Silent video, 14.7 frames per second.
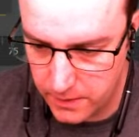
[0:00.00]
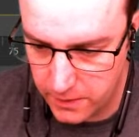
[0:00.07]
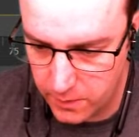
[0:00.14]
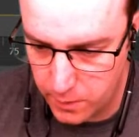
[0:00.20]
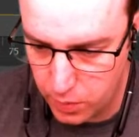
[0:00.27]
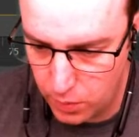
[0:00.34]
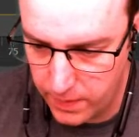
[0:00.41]

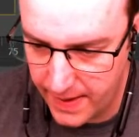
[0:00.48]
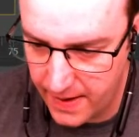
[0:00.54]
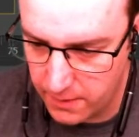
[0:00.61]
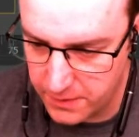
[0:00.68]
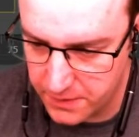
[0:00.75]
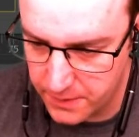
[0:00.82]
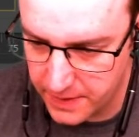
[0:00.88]
Just pull that
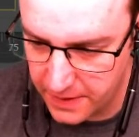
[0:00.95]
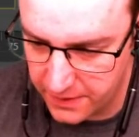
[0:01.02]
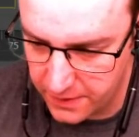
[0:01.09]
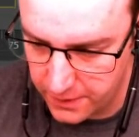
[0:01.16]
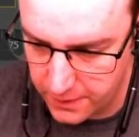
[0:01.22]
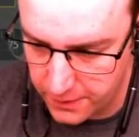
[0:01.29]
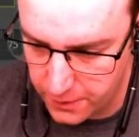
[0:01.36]
out so it
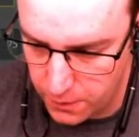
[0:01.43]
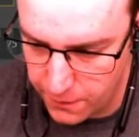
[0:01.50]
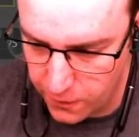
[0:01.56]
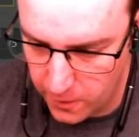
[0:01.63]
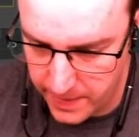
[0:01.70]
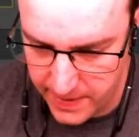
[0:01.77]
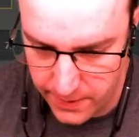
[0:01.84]
gets into two
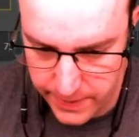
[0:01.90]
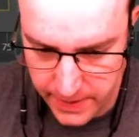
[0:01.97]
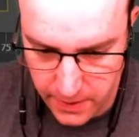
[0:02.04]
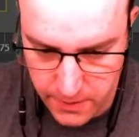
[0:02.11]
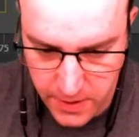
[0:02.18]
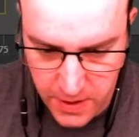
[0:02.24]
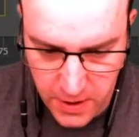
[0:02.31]
for me. There we
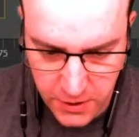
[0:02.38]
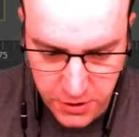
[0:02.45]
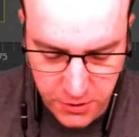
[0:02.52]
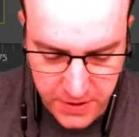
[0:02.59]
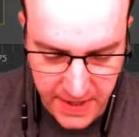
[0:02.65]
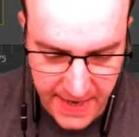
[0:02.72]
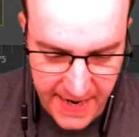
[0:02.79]
go.
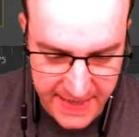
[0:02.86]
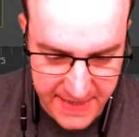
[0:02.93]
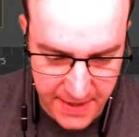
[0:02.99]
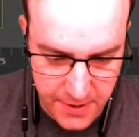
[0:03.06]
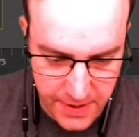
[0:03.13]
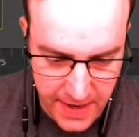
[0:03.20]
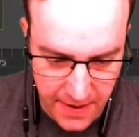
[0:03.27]
Choose connect,
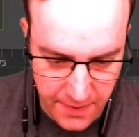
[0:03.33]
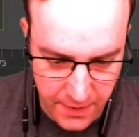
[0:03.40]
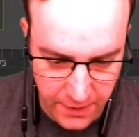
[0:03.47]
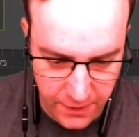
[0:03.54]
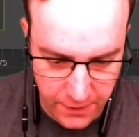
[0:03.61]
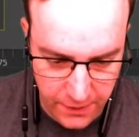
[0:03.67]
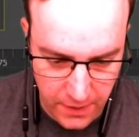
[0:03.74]
and you get
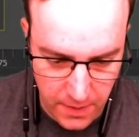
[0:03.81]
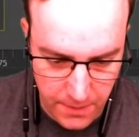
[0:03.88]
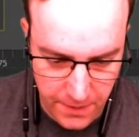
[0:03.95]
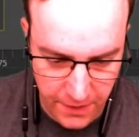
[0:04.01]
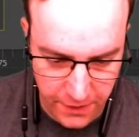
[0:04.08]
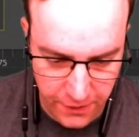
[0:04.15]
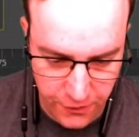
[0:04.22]
this
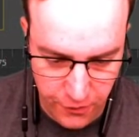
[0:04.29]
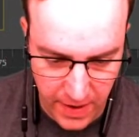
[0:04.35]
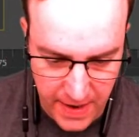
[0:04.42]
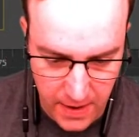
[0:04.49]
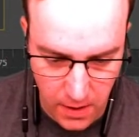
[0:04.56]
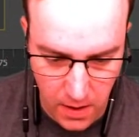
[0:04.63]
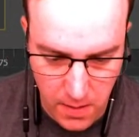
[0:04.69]
this
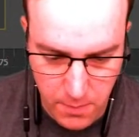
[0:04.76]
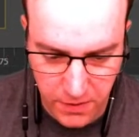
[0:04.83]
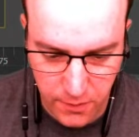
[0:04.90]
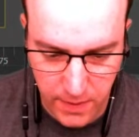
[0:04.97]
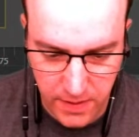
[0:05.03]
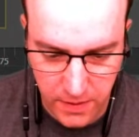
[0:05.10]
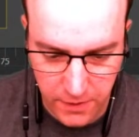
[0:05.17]
straight line
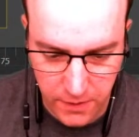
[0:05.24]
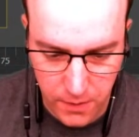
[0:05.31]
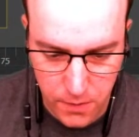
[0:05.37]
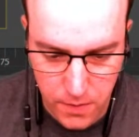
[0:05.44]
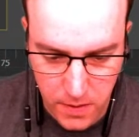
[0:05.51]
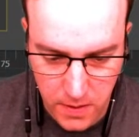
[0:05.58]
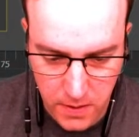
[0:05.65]
between the
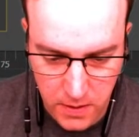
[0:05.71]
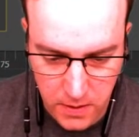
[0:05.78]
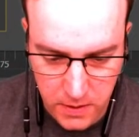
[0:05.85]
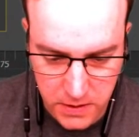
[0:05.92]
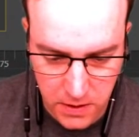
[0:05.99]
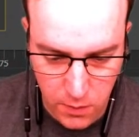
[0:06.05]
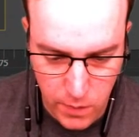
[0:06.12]
two.
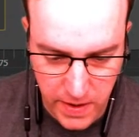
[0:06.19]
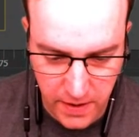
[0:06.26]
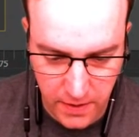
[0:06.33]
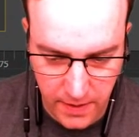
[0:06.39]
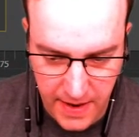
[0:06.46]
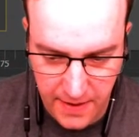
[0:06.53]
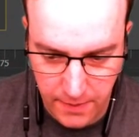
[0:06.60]
So we
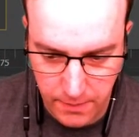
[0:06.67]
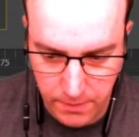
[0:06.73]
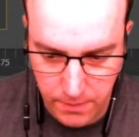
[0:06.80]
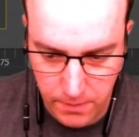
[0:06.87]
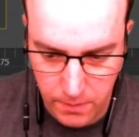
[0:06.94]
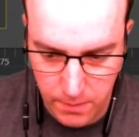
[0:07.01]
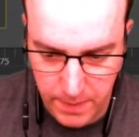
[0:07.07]
can then
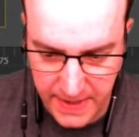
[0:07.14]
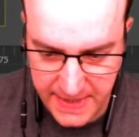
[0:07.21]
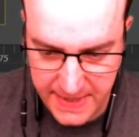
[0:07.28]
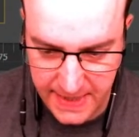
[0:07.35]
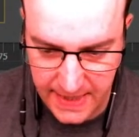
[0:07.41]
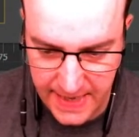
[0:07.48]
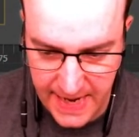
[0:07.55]

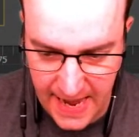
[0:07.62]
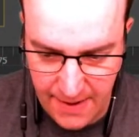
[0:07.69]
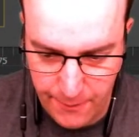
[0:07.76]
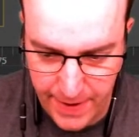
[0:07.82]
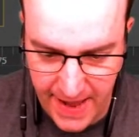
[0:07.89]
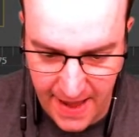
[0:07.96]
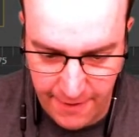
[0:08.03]
basically
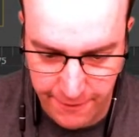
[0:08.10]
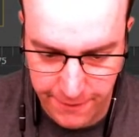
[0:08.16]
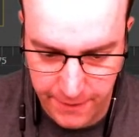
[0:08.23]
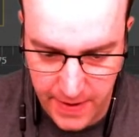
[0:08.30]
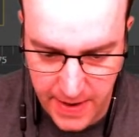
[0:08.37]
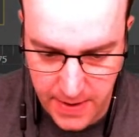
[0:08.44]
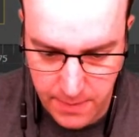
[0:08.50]
we have
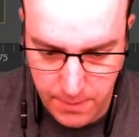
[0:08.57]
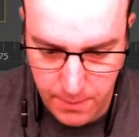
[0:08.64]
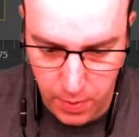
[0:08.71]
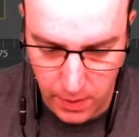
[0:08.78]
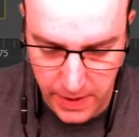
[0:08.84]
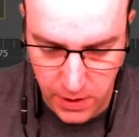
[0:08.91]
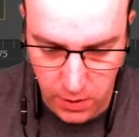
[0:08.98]
a
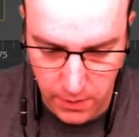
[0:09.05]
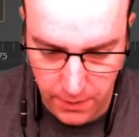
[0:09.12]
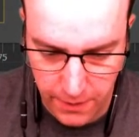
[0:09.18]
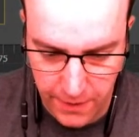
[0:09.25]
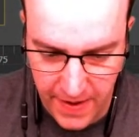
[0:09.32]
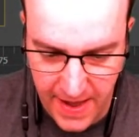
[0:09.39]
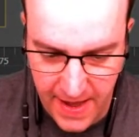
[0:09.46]

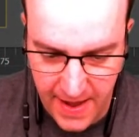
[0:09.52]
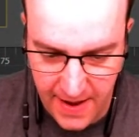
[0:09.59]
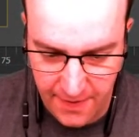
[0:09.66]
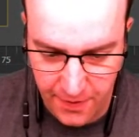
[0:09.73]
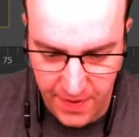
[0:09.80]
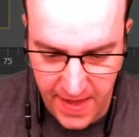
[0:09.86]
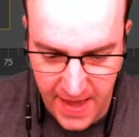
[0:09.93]
polygon there
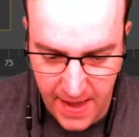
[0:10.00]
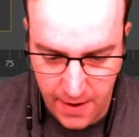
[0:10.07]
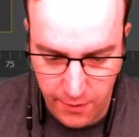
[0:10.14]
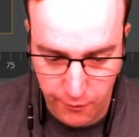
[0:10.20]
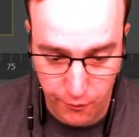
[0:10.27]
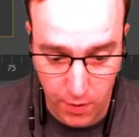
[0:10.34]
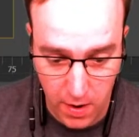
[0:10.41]
and
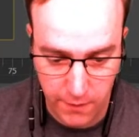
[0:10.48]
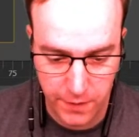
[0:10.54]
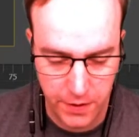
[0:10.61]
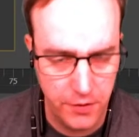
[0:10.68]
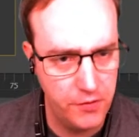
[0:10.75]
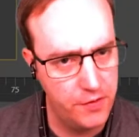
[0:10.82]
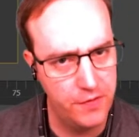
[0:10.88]
there
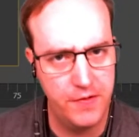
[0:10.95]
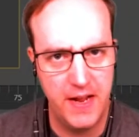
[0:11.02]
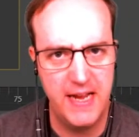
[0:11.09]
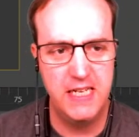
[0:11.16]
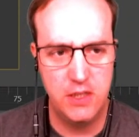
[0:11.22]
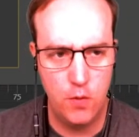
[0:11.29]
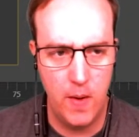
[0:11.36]
rather than just
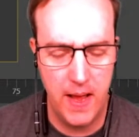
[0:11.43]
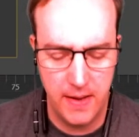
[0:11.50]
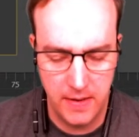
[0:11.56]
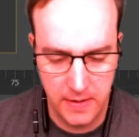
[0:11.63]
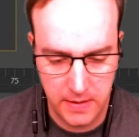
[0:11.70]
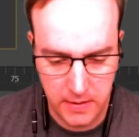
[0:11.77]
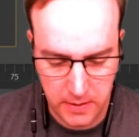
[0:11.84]
a
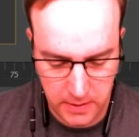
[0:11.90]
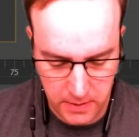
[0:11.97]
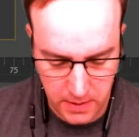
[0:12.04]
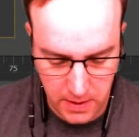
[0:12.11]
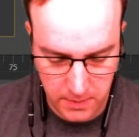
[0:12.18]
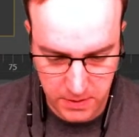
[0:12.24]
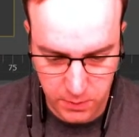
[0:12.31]
square.
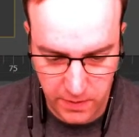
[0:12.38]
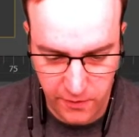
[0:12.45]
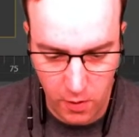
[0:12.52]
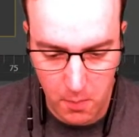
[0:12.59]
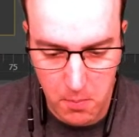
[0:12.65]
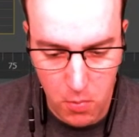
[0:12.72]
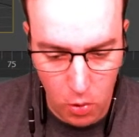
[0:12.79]
So
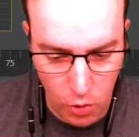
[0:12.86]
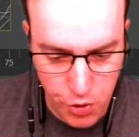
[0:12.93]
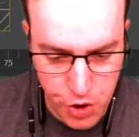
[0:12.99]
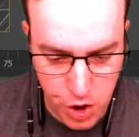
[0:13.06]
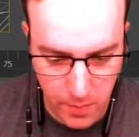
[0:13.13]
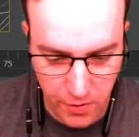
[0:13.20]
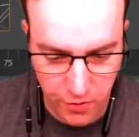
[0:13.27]
we've got more
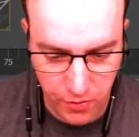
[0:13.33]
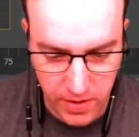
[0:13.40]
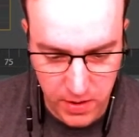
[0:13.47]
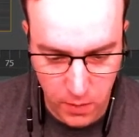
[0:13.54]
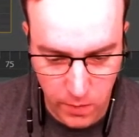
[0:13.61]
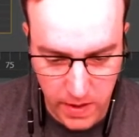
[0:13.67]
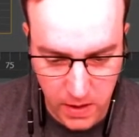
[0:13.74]

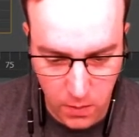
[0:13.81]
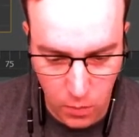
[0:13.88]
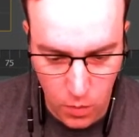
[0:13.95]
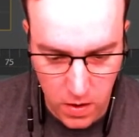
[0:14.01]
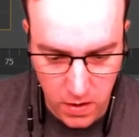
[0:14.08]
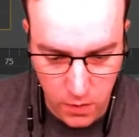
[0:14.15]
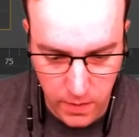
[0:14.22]
geometry that we
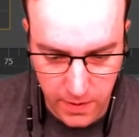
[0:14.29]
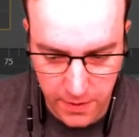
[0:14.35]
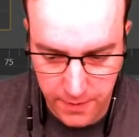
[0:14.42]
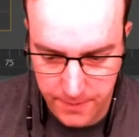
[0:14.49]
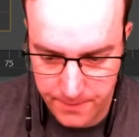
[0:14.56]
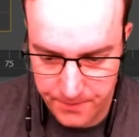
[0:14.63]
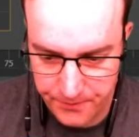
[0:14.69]
can work
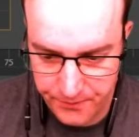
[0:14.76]
with.